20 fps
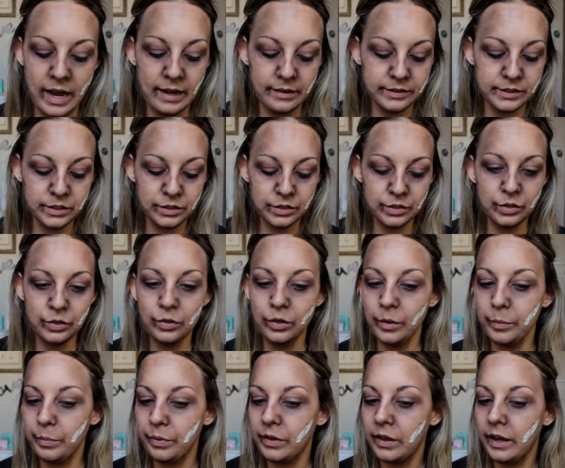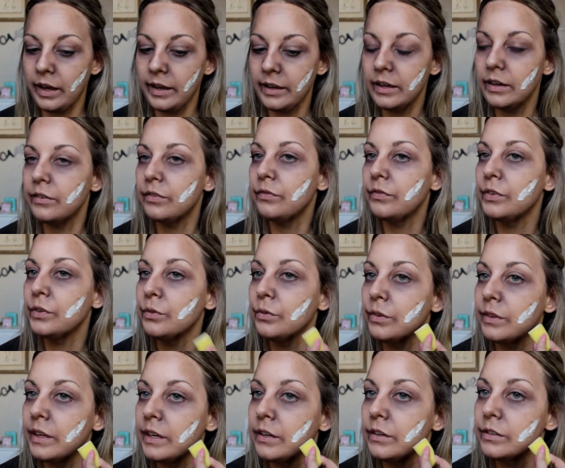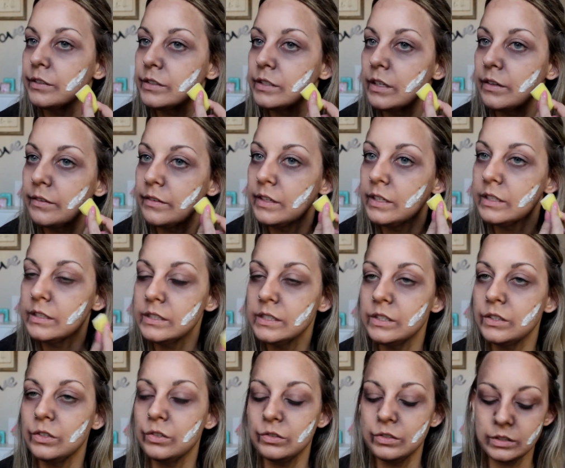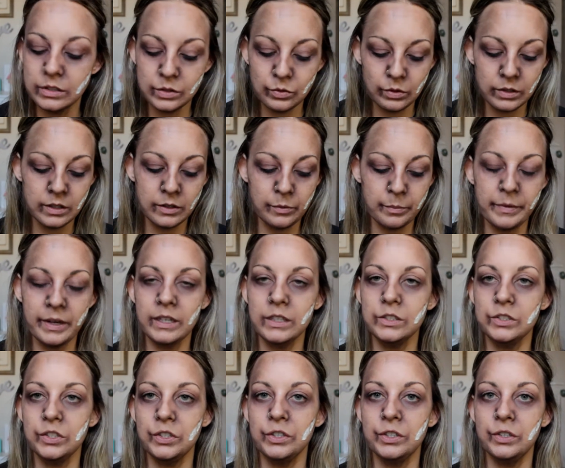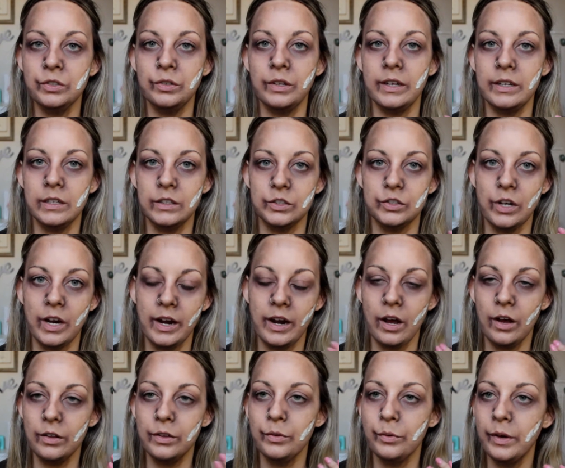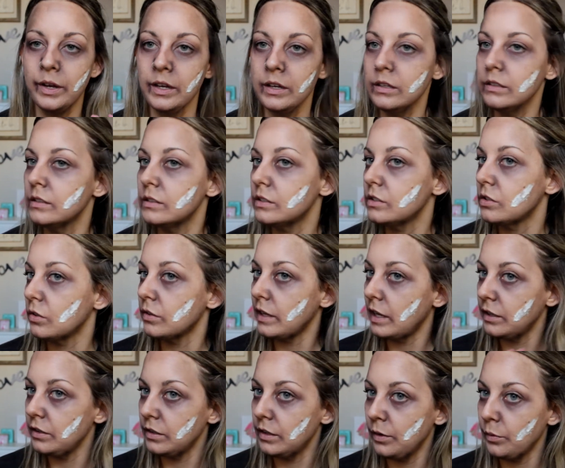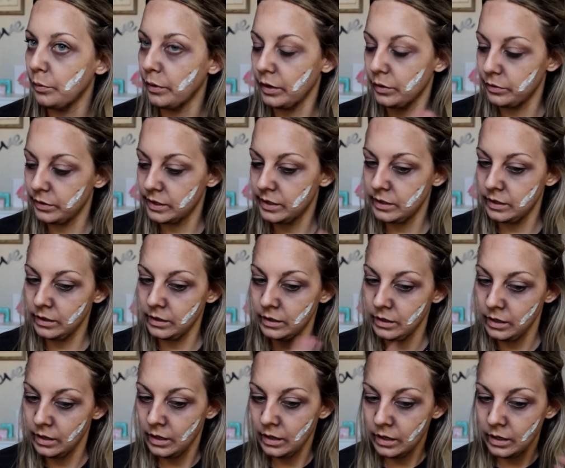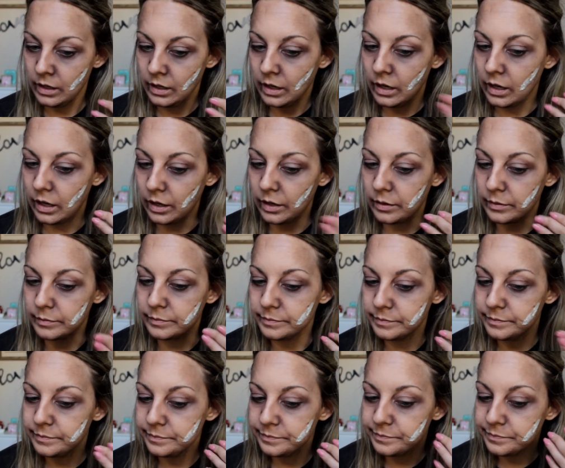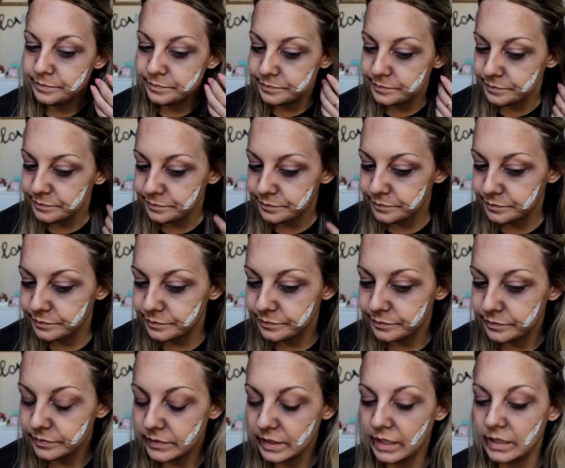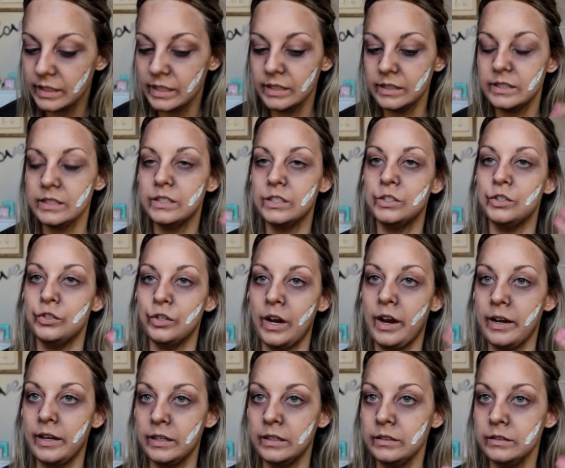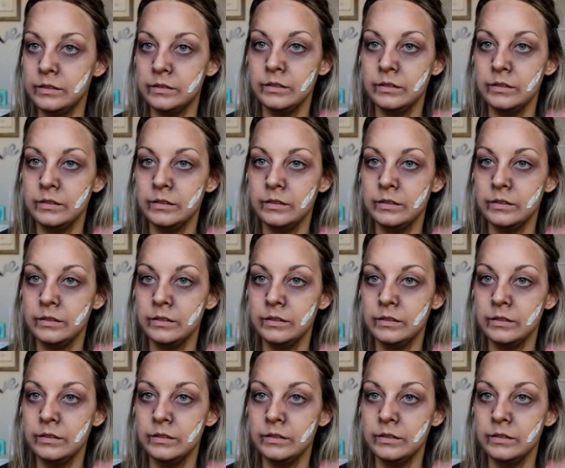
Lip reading: after you apply a few layers of this, you just want to make sure you let it dry all the way so that you can work with it. It needs to dry.